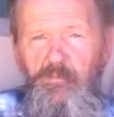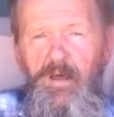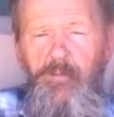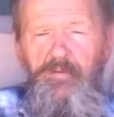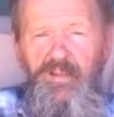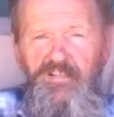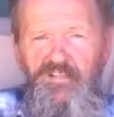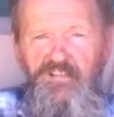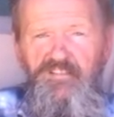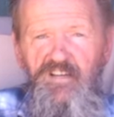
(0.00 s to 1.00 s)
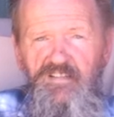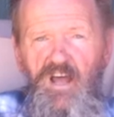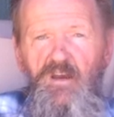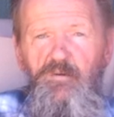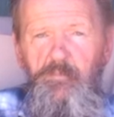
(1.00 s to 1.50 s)
population of
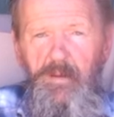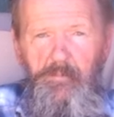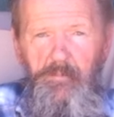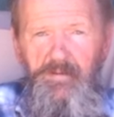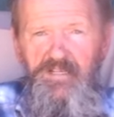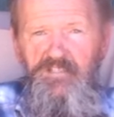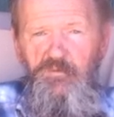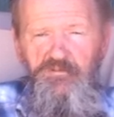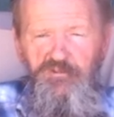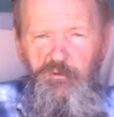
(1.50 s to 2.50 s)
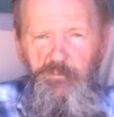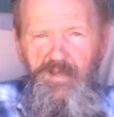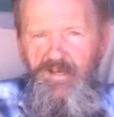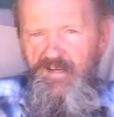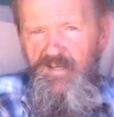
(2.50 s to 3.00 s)
600 people, because it was too
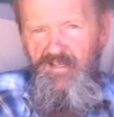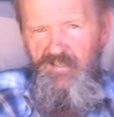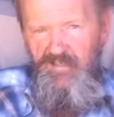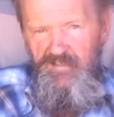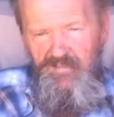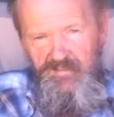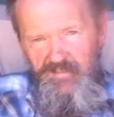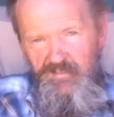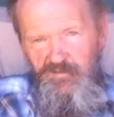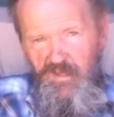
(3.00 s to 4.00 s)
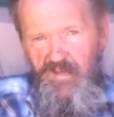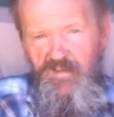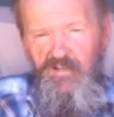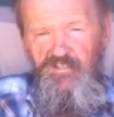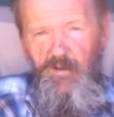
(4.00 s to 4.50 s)
big. So that
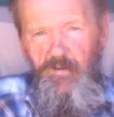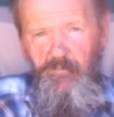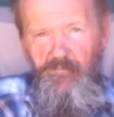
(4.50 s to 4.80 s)
tells you how my